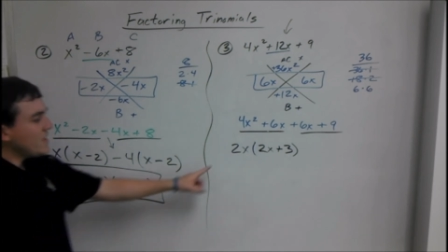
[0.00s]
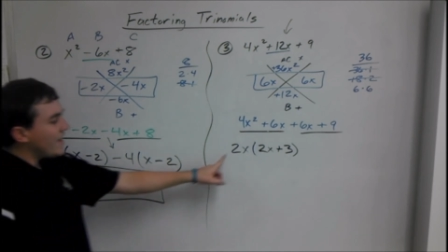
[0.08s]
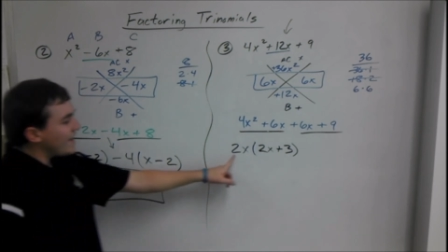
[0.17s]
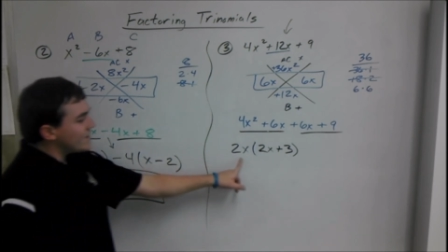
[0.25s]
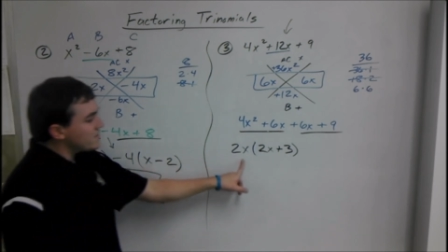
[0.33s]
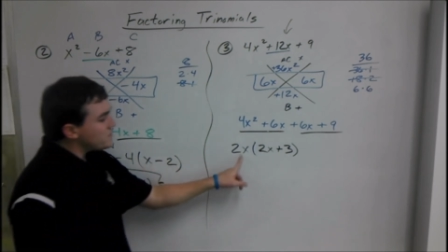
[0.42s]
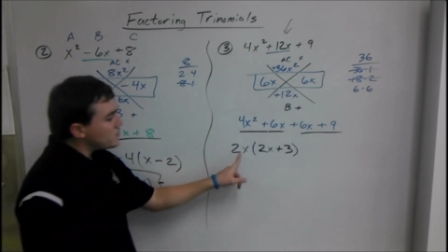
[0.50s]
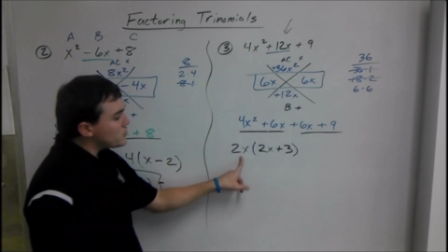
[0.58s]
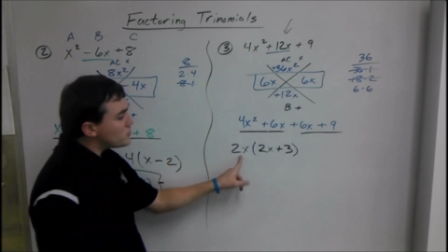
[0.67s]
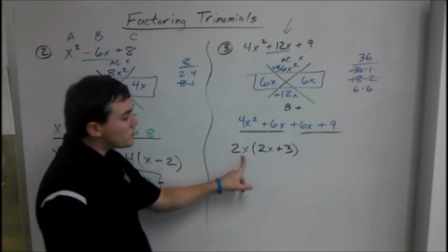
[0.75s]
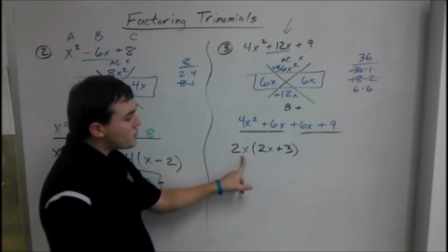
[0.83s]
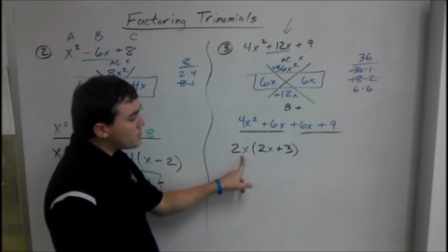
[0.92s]
And if you
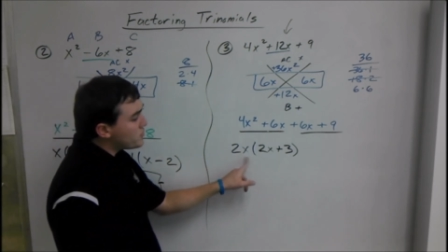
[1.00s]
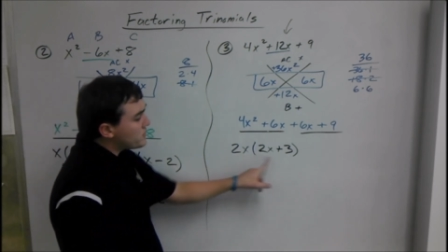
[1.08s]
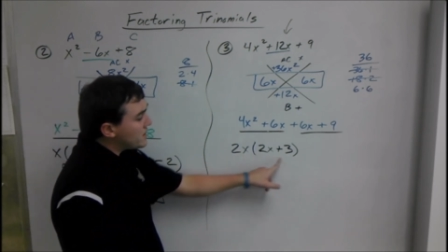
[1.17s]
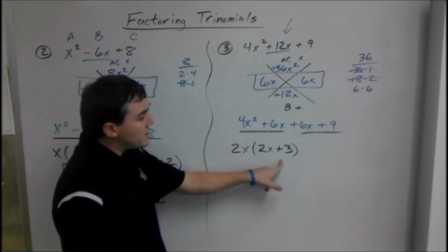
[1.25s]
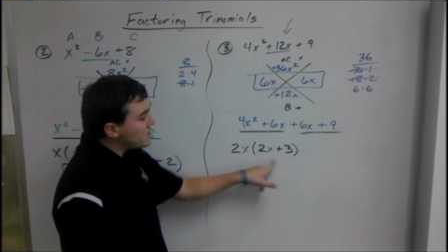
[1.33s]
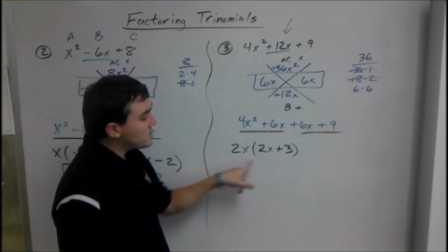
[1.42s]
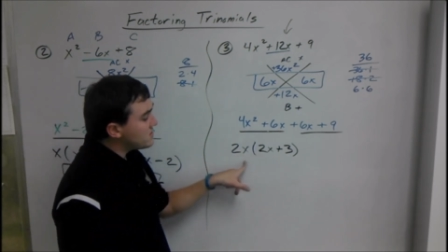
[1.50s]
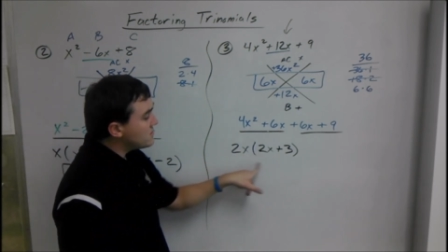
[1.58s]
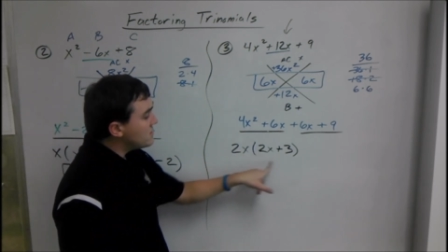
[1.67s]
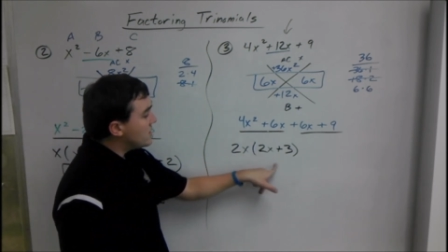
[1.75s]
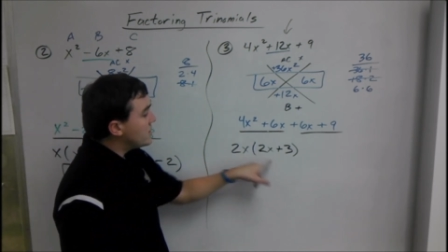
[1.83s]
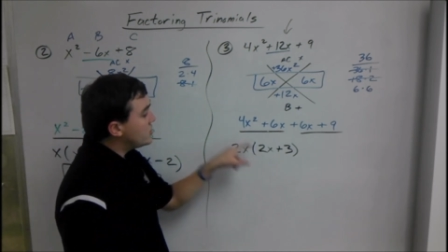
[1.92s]
distribute this,
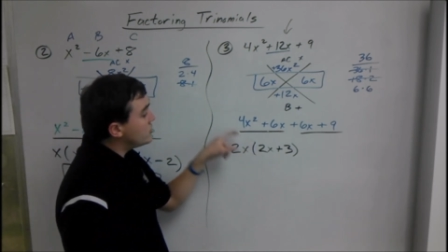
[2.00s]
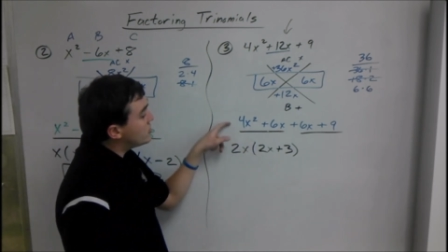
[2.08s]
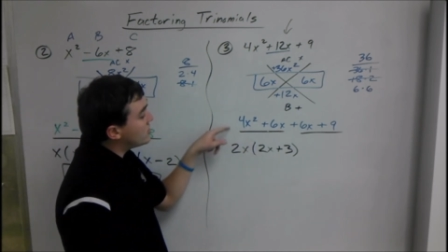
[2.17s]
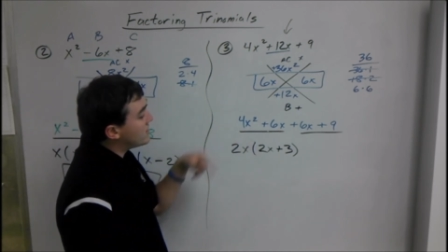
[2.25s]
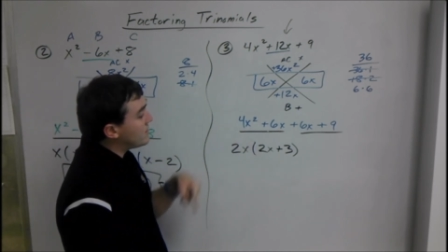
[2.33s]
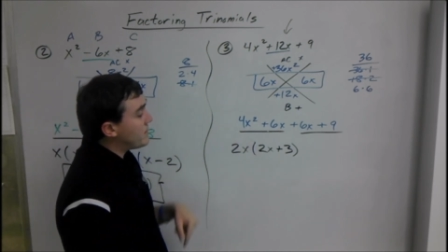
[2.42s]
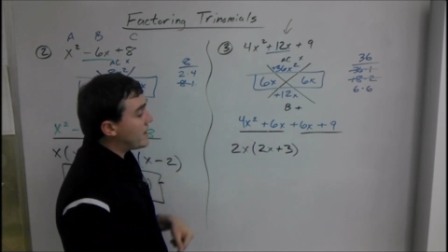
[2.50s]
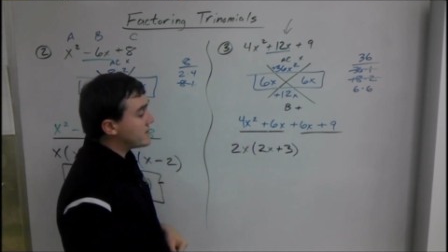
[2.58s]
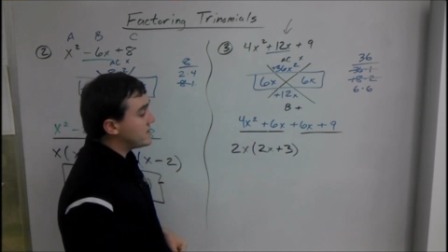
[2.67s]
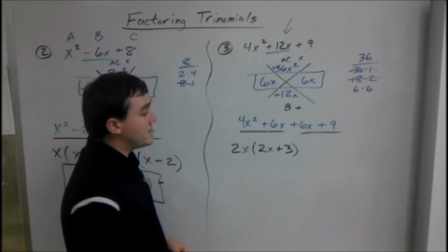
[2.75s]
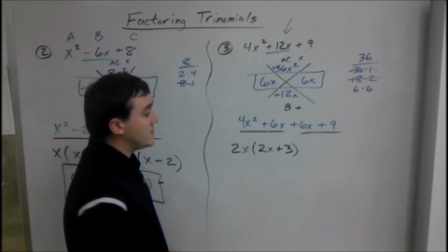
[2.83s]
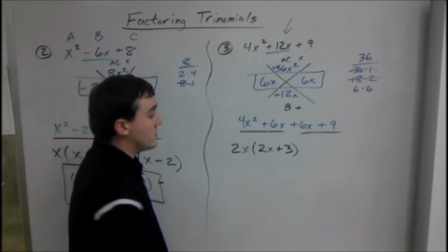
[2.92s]
you should get
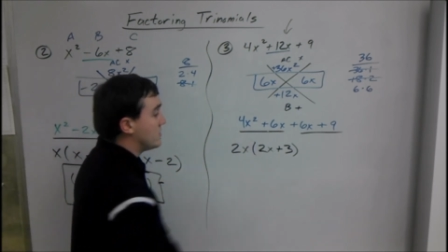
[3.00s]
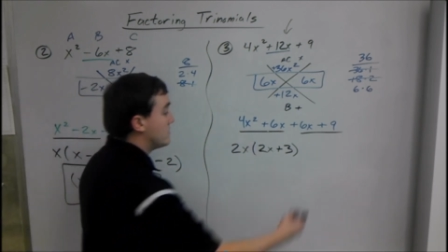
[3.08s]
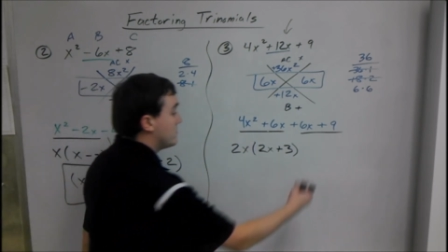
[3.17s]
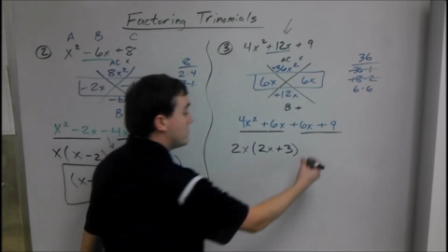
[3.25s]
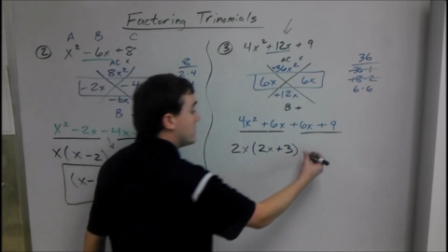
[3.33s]
back to here.